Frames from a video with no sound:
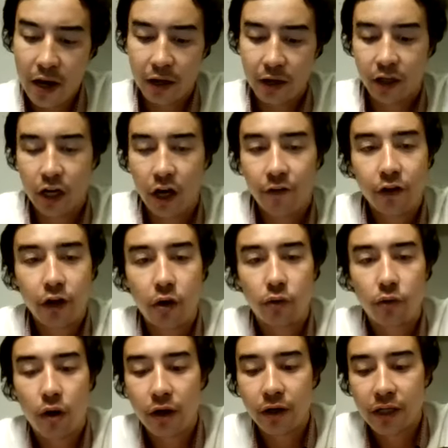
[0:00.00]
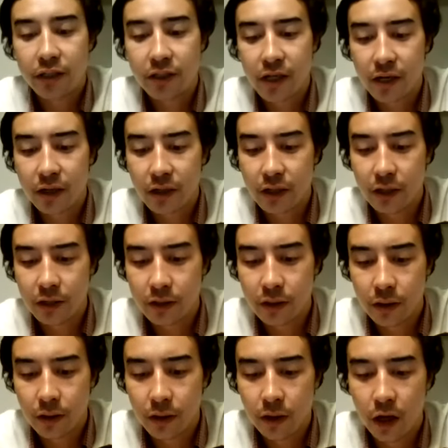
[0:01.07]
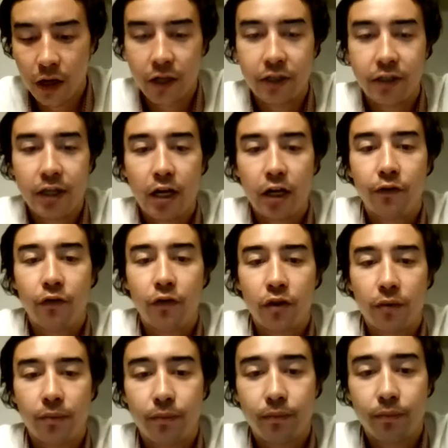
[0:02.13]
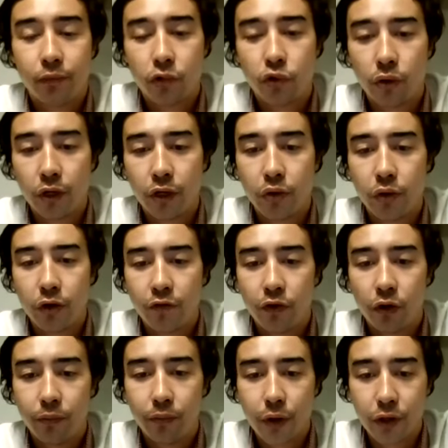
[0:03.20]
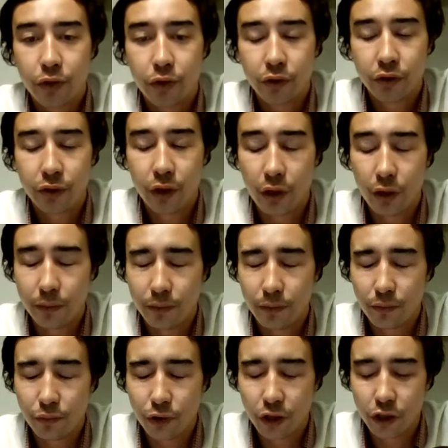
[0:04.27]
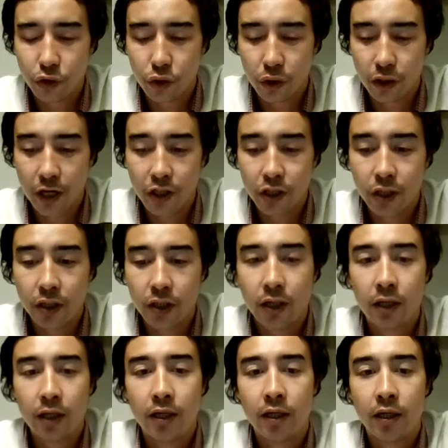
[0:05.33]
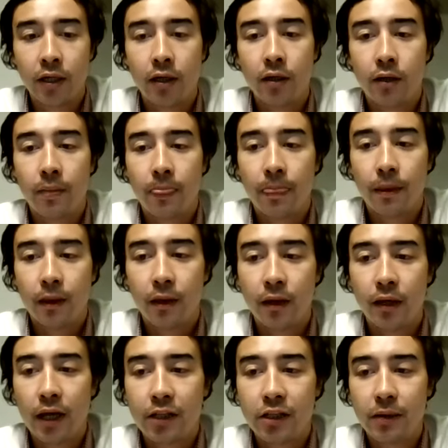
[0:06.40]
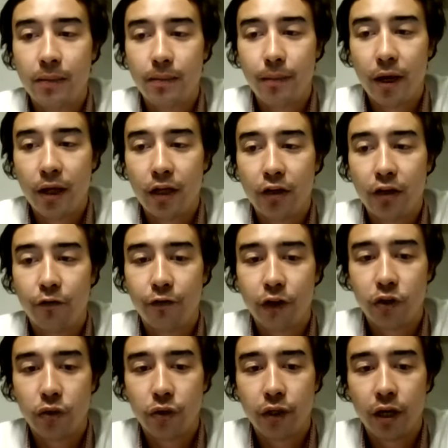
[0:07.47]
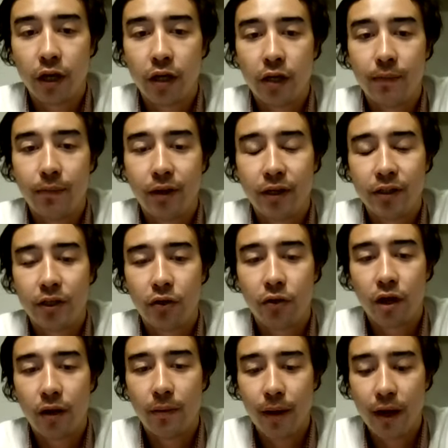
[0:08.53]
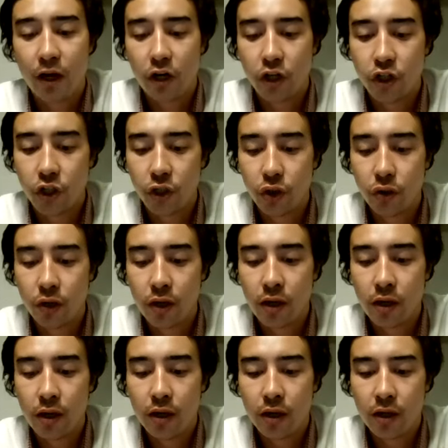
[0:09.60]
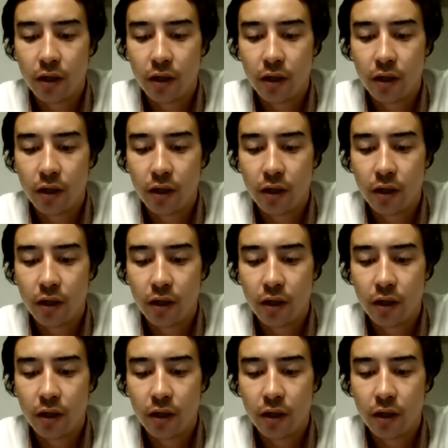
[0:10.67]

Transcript: And Governor Ron DeSantis contended uh, for the 2024 presidential, uh, presidential election. He hasn't made it official yet. He plans to do that in May or June.